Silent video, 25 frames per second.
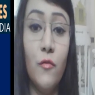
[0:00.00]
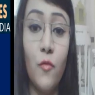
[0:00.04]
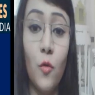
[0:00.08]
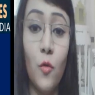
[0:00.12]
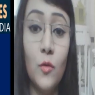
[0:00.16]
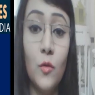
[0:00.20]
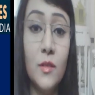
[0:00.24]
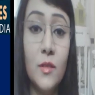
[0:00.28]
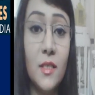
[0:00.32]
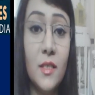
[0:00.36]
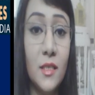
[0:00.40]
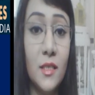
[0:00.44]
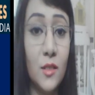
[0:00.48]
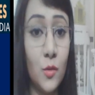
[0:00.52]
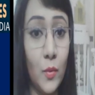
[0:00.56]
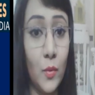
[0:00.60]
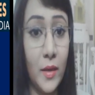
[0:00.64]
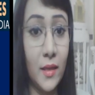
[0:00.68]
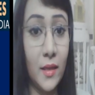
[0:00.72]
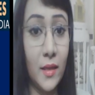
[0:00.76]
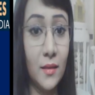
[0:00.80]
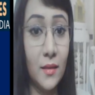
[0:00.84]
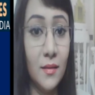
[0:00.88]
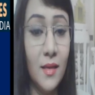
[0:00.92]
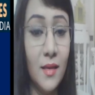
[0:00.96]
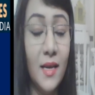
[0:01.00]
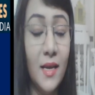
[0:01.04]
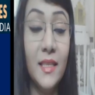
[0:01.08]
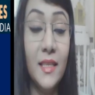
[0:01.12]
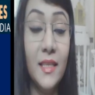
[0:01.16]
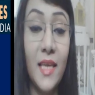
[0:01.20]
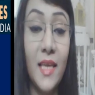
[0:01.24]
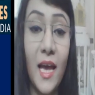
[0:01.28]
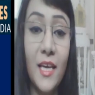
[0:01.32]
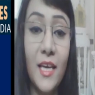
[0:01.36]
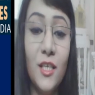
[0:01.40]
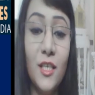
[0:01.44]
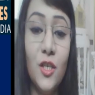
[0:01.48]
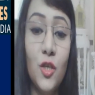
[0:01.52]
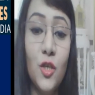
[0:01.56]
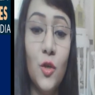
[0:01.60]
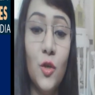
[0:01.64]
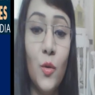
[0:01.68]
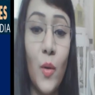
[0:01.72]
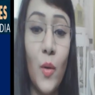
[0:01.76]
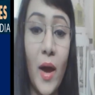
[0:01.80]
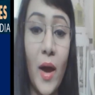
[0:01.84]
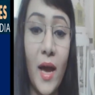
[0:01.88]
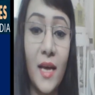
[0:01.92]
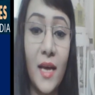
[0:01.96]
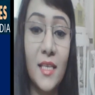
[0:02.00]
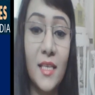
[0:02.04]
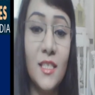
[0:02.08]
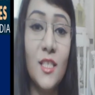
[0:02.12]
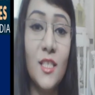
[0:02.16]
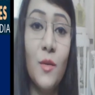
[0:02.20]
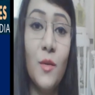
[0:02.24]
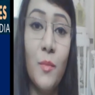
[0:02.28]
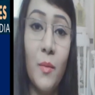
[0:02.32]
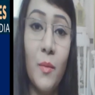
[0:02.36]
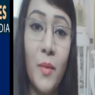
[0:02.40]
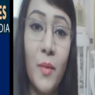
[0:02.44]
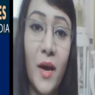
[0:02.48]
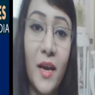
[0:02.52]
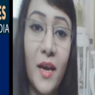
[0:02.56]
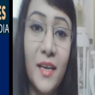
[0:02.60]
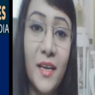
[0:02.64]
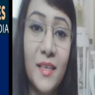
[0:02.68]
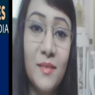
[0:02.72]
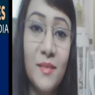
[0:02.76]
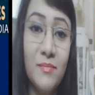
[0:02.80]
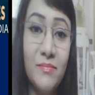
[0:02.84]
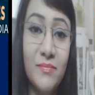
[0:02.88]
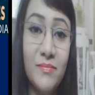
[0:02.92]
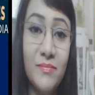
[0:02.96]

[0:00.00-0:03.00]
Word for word: phones as well. Thank you and bye-bye.